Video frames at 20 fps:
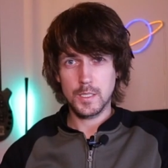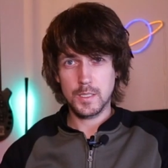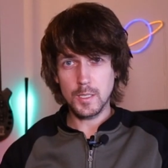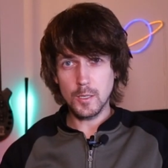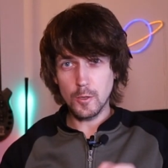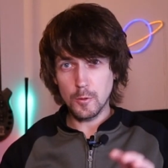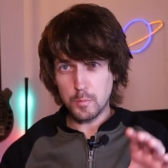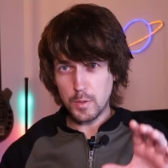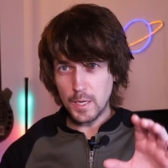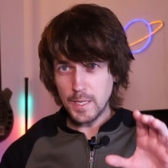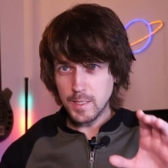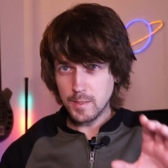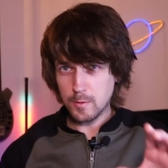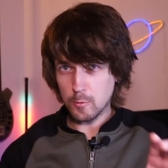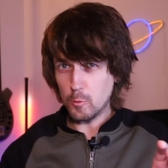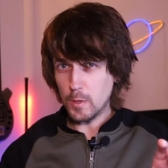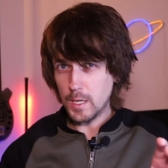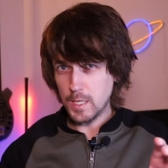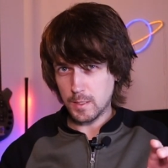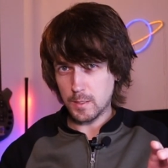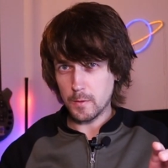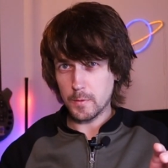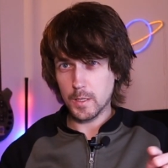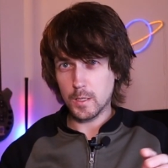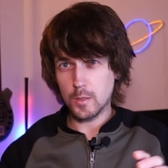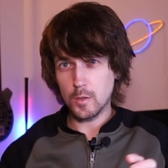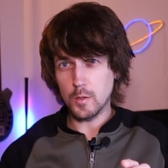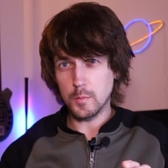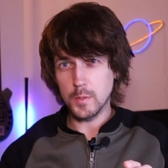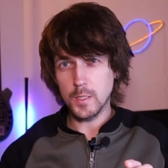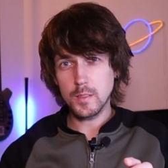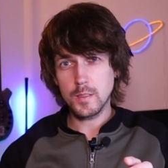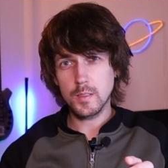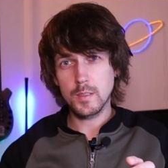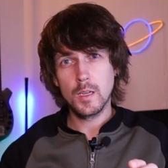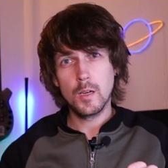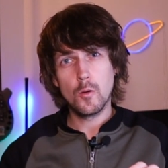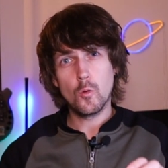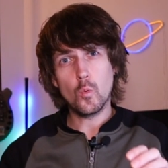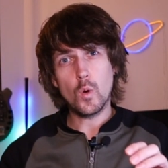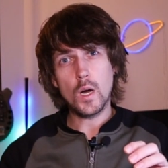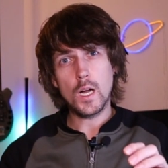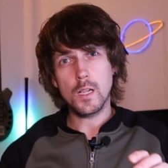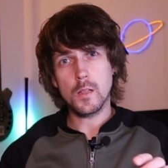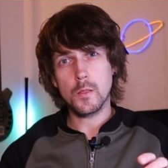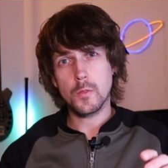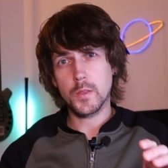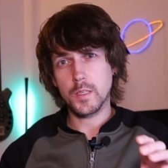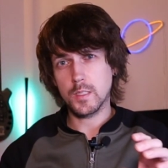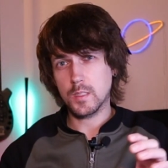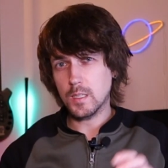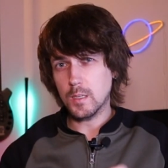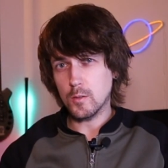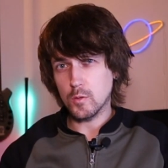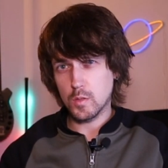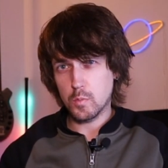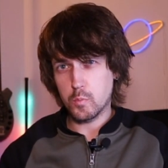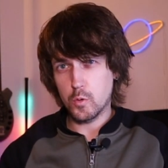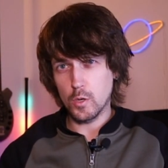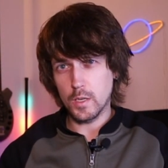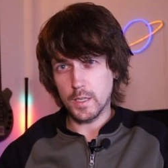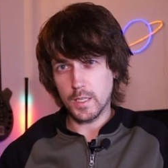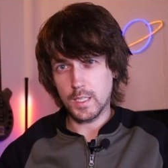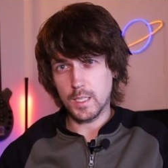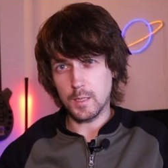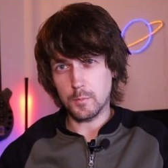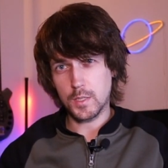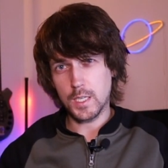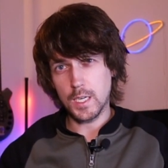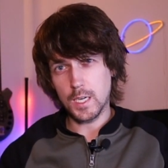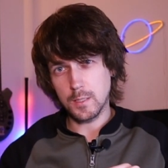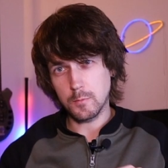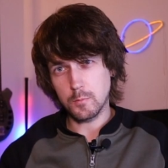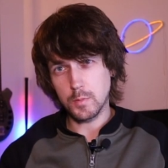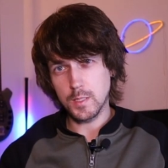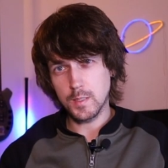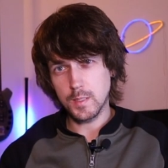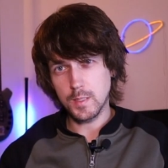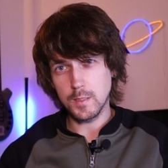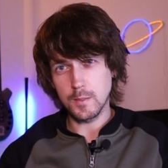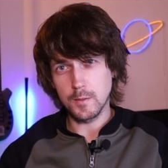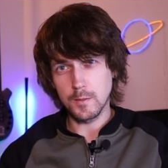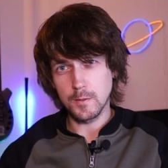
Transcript: So please write in the comments why the South Polar Cap can't be seen.